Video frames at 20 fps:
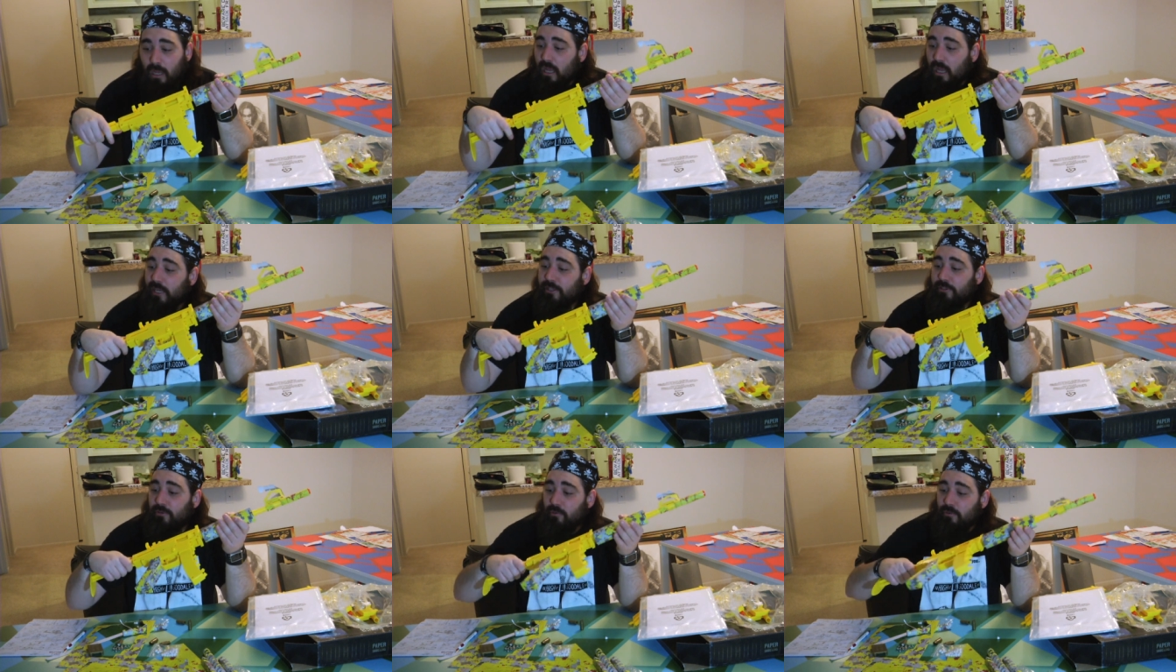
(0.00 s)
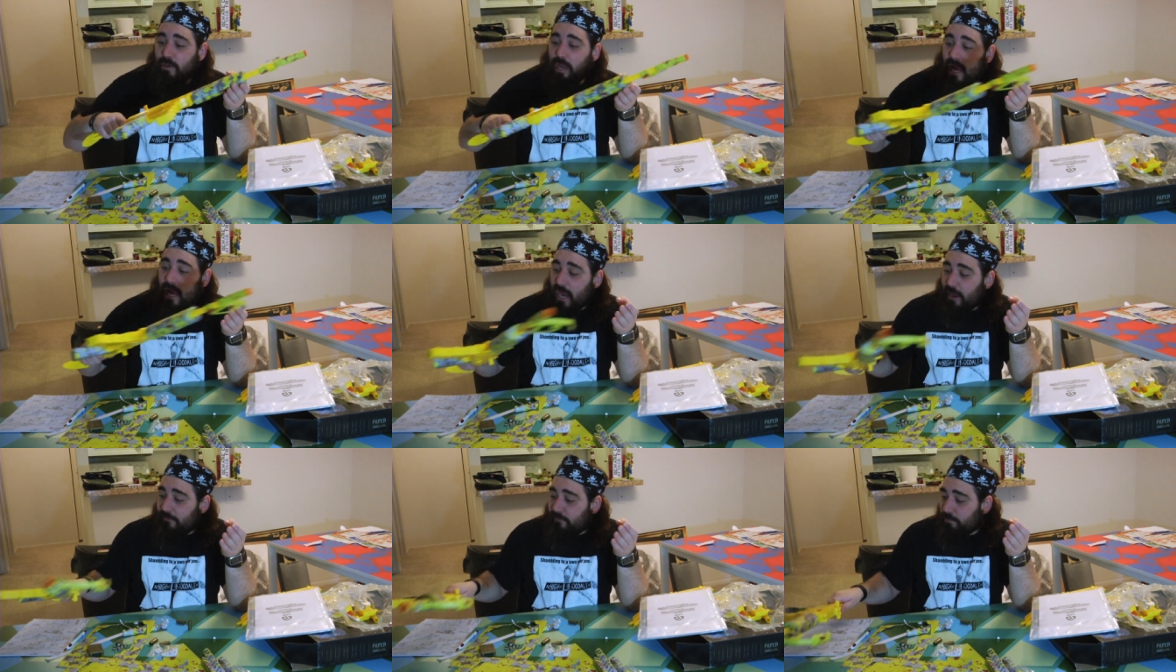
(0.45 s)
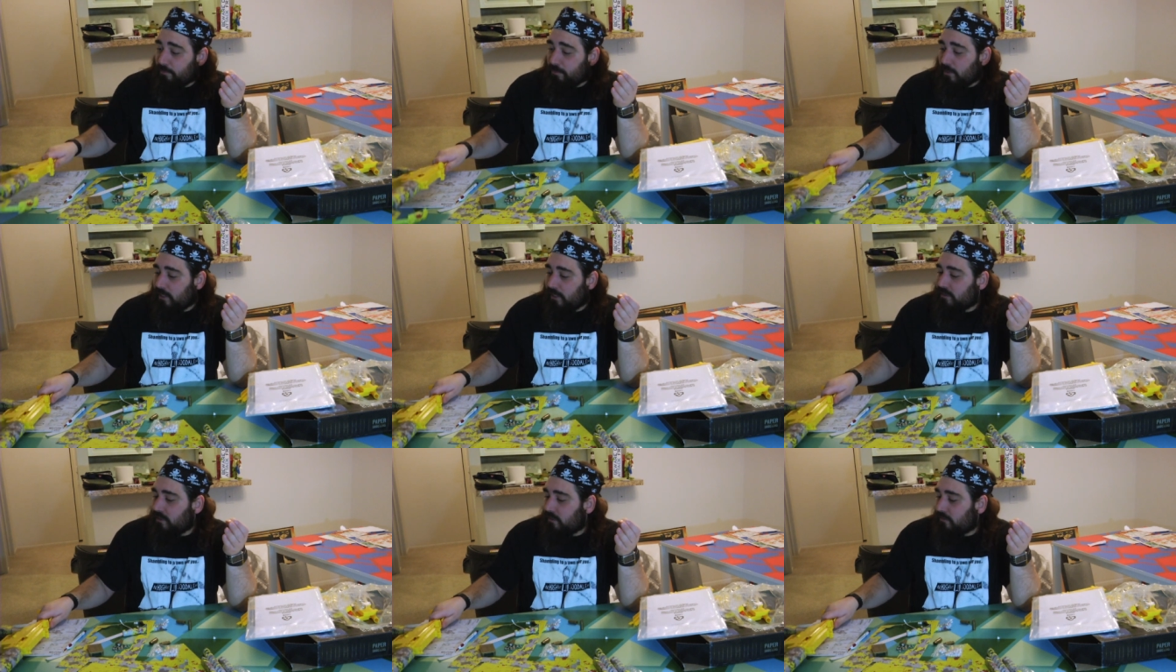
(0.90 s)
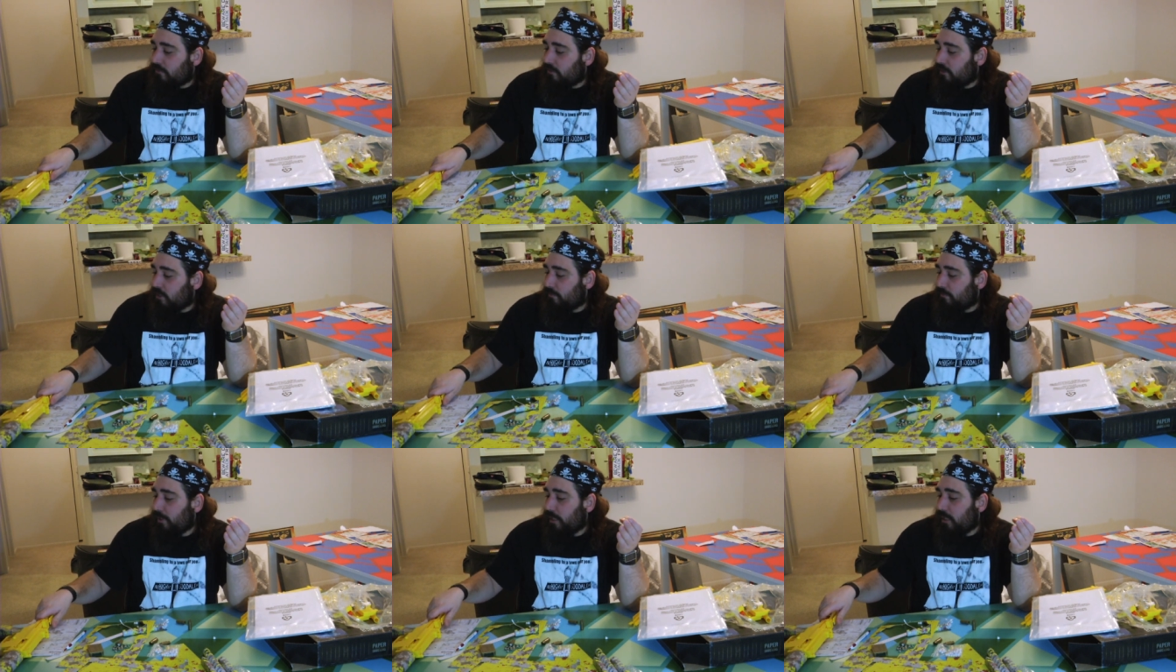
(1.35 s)
I do not have the price in
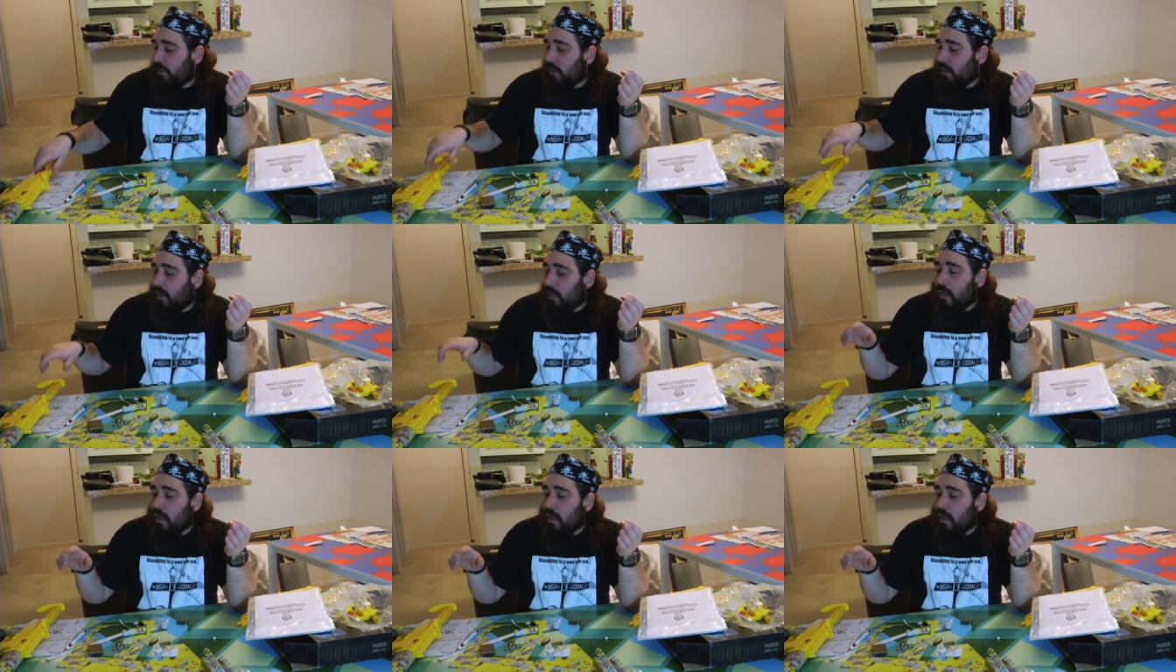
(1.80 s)
front of me,